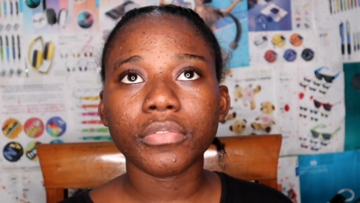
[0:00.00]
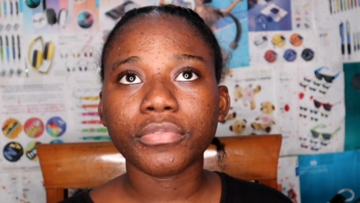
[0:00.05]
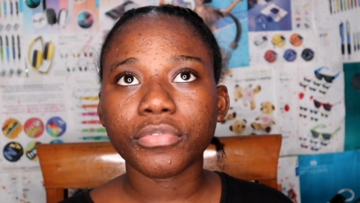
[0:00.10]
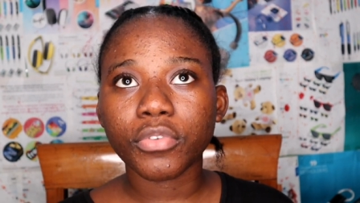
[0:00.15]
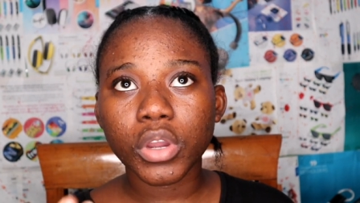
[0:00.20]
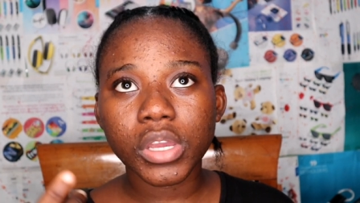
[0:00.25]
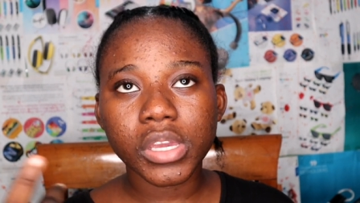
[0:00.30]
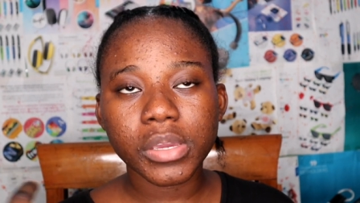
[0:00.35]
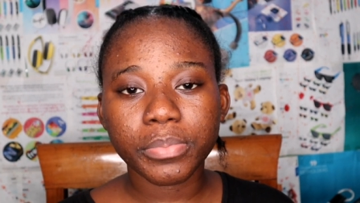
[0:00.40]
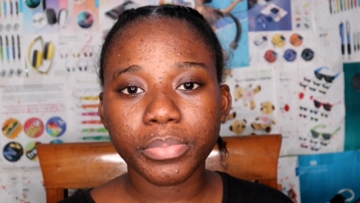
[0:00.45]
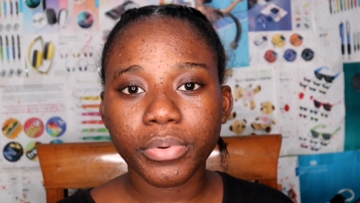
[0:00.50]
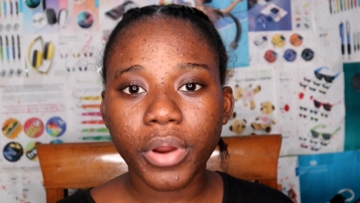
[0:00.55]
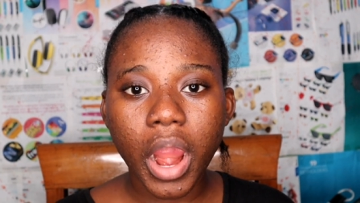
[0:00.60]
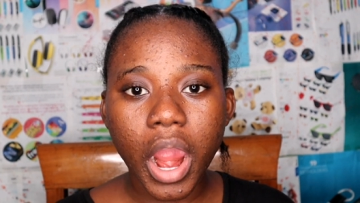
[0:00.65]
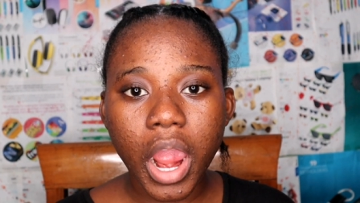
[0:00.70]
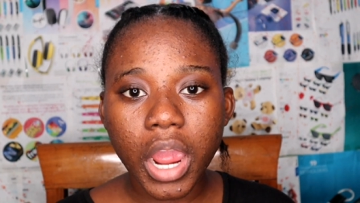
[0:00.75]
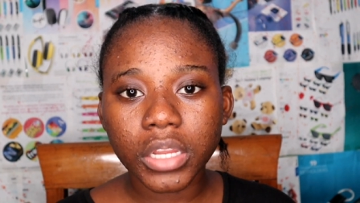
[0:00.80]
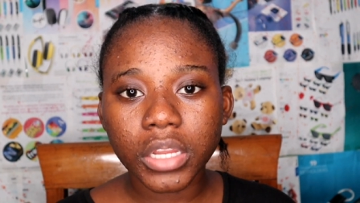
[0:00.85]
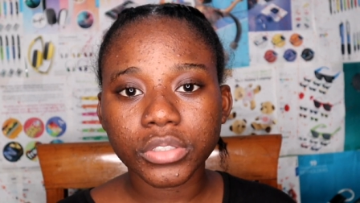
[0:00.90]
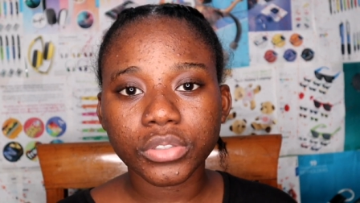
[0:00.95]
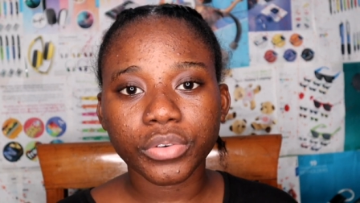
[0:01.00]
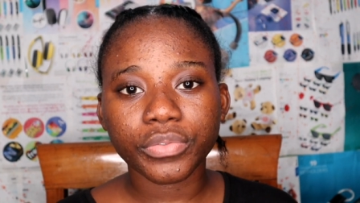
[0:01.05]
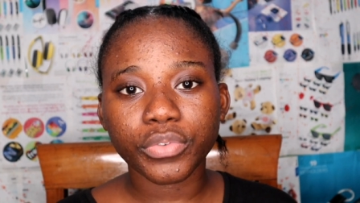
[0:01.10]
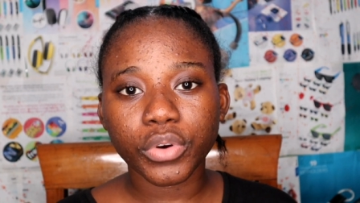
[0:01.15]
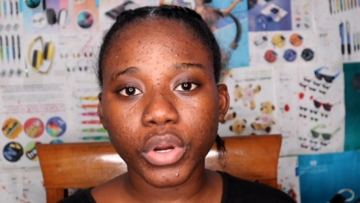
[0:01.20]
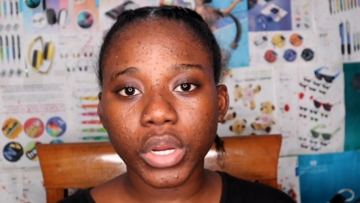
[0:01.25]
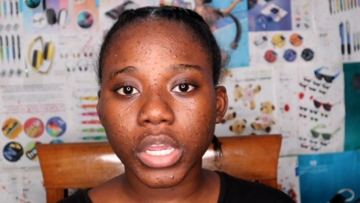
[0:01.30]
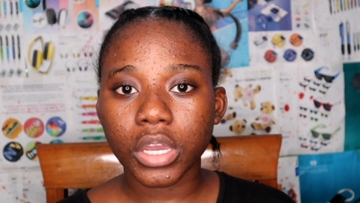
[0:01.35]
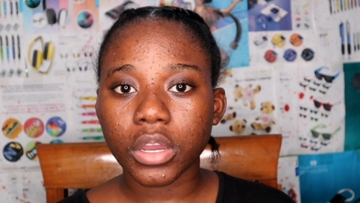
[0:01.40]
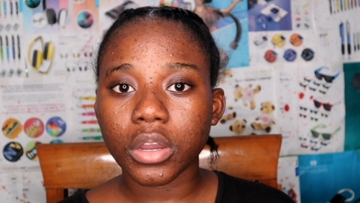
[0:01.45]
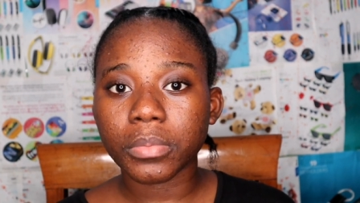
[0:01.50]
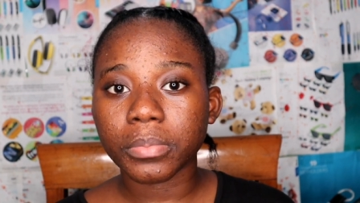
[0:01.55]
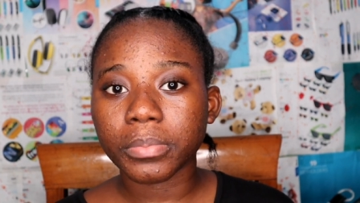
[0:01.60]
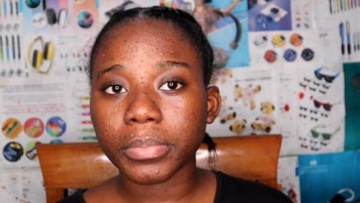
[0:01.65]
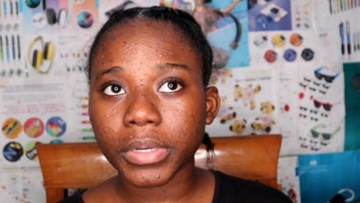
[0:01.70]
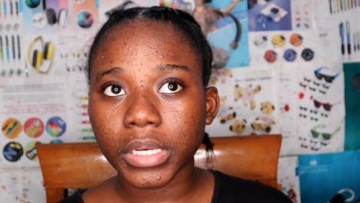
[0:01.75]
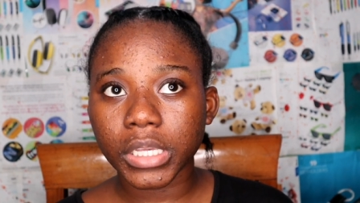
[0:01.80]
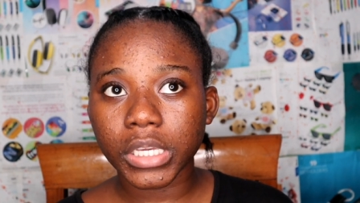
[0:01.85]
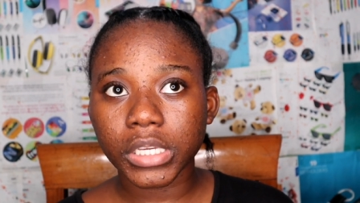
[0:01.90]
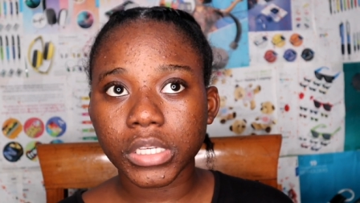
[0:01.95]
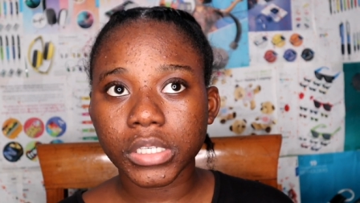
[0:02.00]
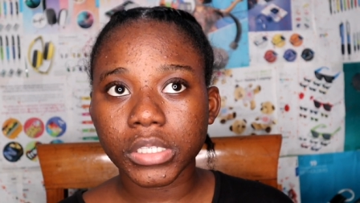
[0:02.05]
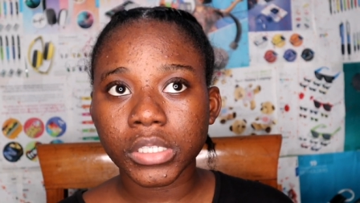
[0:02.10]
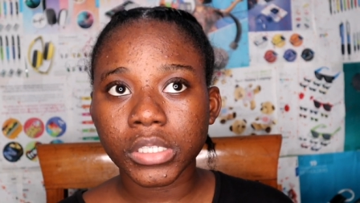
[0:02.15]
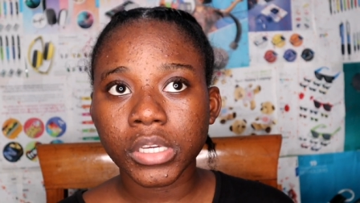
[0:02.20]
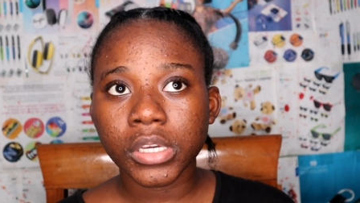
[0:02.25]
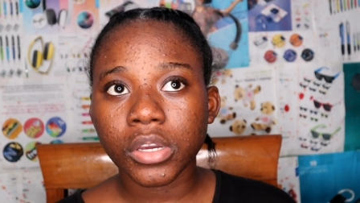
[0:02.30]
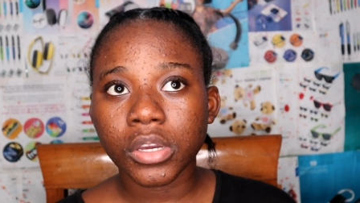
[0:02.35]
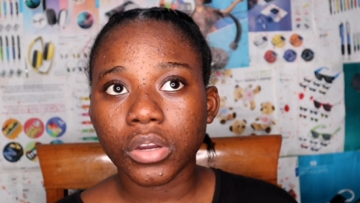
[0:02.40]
for a brand or for a company